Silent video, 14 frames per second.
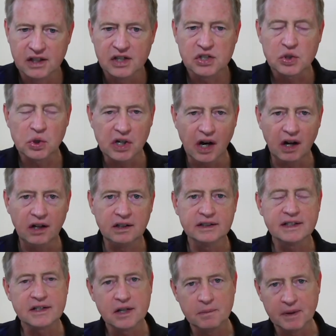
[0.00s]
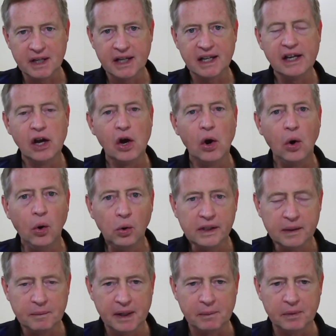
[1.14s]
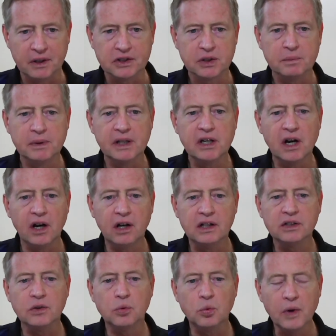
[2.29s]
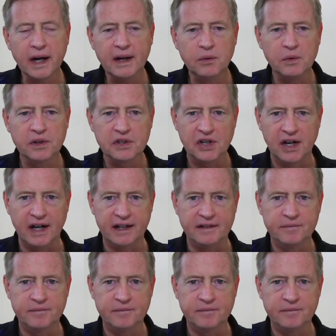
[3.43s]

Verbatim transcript: So called to be holy people, to be called right with God.